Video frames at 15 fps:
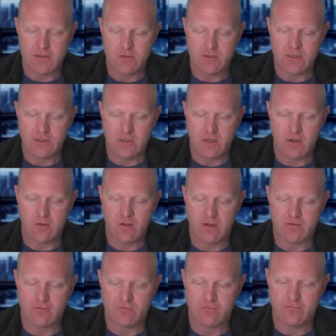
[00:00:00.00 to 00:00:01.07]
And you can
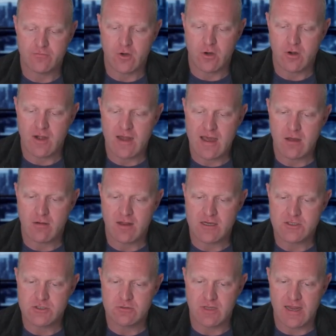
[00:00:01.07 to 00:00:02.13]
go as far
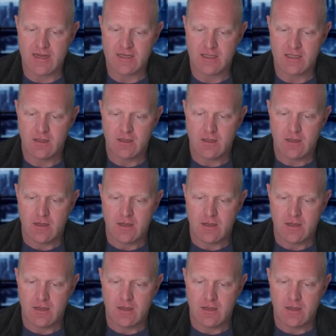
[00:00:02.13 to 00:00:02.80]
out as you like.